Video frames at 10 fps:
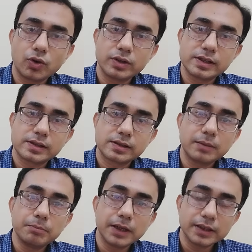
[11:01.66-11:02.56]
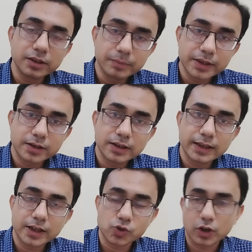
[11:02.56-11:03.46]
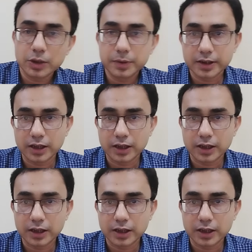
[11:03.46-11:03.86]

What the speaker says: on some other material that has already been